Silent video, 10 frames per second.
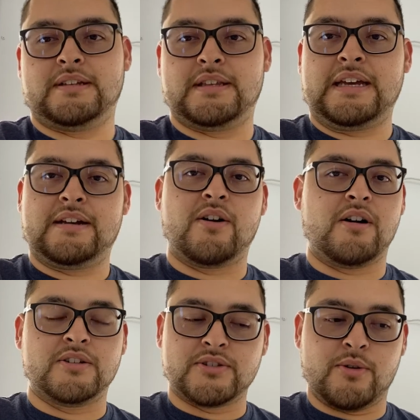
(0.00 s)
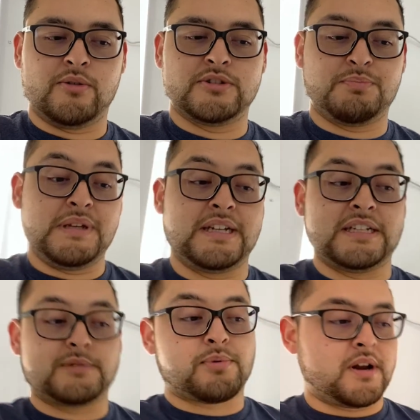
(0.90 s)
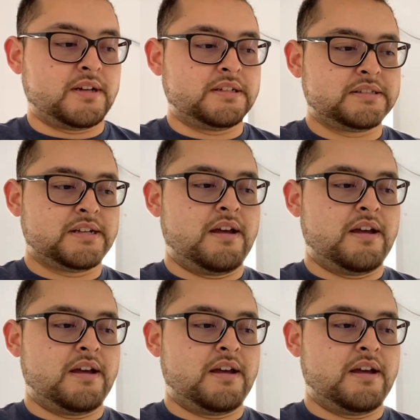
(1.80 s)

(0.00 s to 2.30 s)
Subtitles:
that also holds P&S products.